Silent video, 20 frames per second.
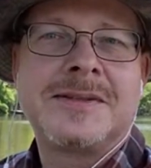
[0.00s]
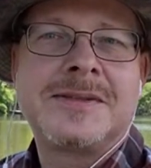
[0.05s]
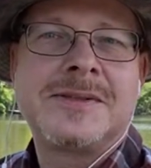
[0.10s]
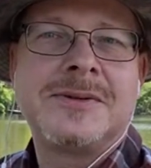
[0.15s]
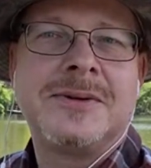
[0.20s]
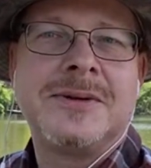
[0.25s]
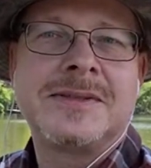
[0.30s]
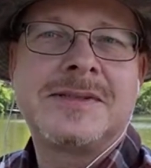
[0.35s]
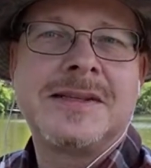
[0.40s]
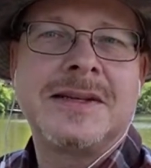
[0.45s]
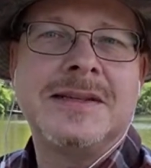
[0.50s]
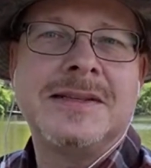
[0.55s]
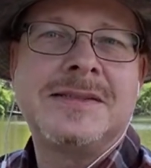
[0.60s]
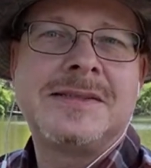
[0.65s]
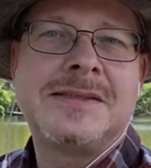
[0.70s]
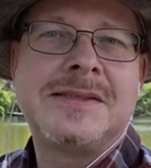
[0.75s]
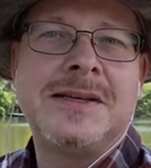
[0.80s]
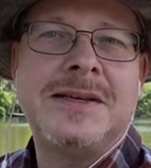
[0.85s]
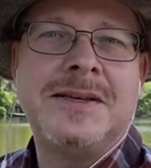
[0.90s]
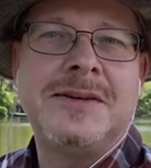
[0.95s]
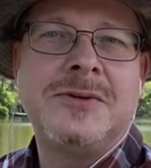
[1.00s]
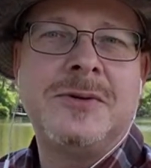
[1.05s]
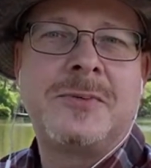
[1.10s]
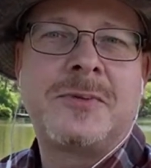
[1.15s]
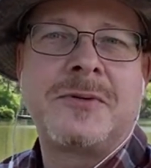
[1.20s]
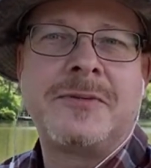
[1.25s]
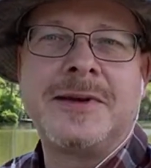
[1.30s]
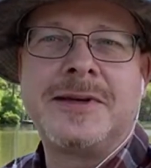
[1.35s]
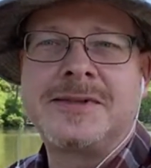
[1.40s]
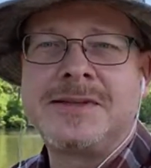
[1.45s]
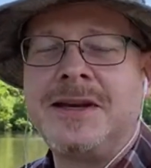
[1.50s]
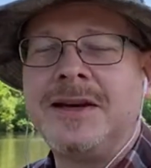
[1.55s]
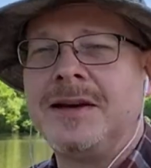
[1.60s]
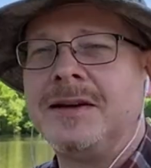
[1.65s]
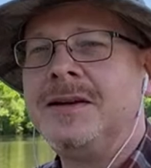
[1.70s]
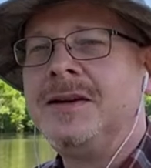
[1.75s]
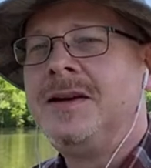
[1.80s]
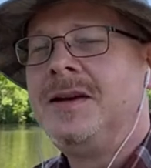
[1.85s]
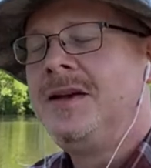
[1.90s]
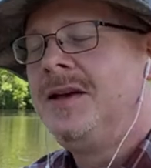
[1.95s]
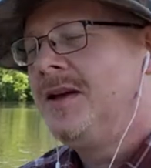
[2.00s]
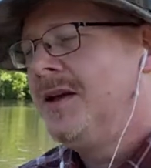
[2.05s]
sorts and see who prevails. Yeah.